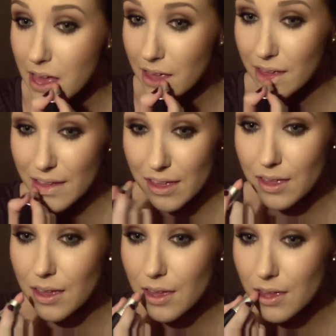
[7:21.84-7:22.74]

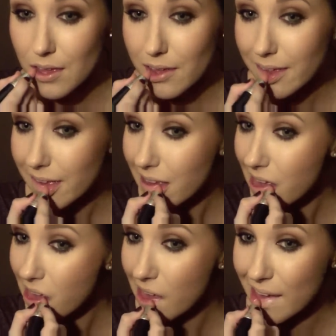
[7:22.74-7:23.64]

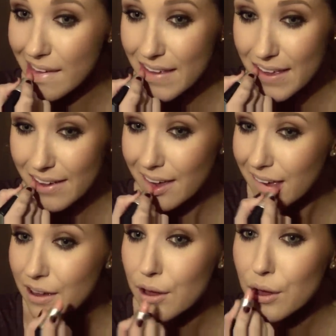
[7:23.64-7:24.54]

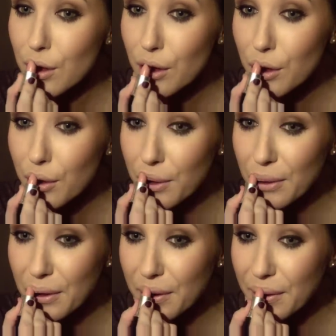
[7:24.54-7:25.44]

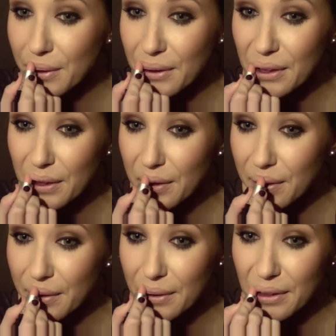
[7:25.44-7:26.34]

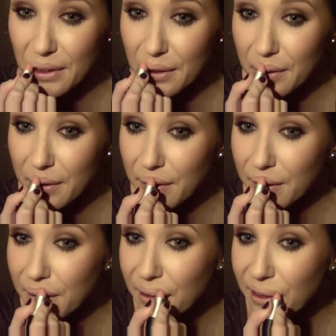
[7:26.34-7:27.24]

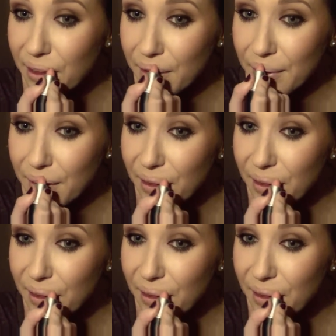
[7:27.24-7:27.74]
Nothing is said.